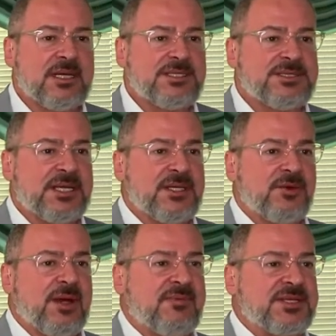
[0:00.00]
is that you
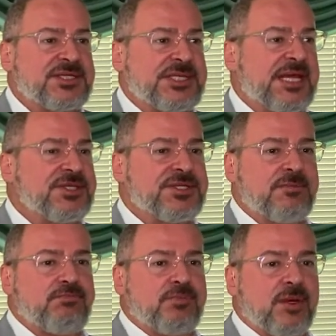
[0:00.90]
don't have a sense
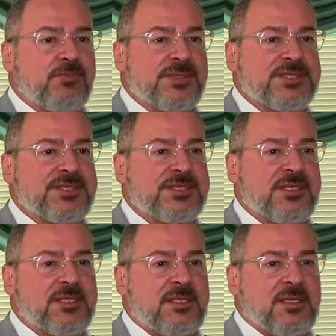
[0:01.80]
of purpose
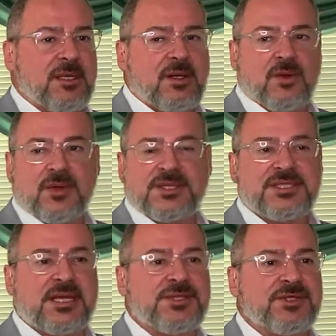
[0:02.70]
or a
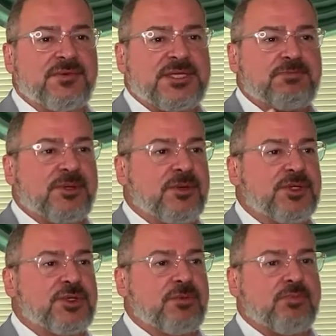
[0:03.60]
sense of
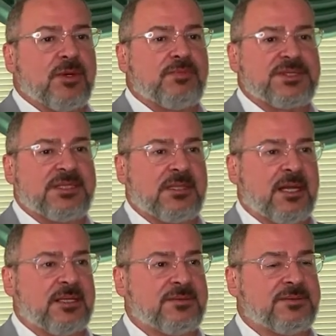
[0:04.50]
spiritual purpose in life.